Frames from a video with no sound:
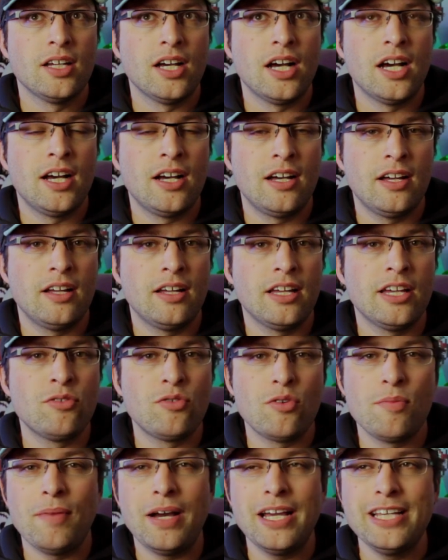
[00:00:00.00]
It
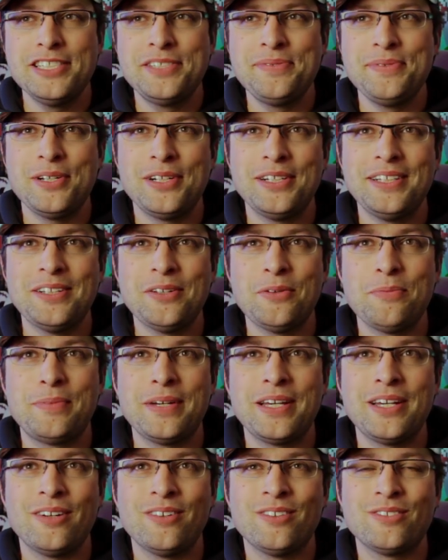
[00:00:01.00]
reminds me a little
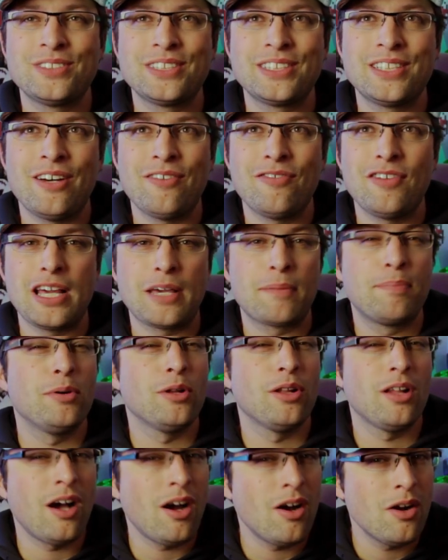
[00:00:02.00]
bit of stuff like
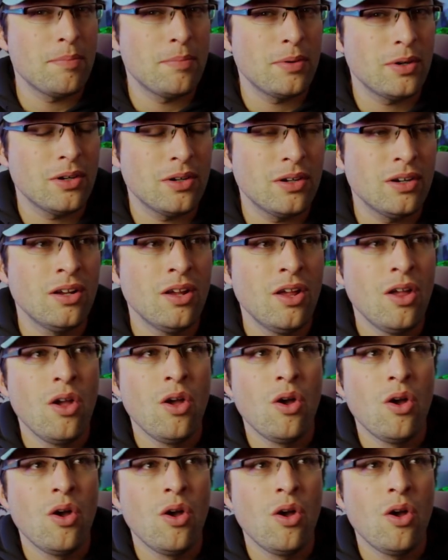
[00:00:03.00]
Pearl Harbor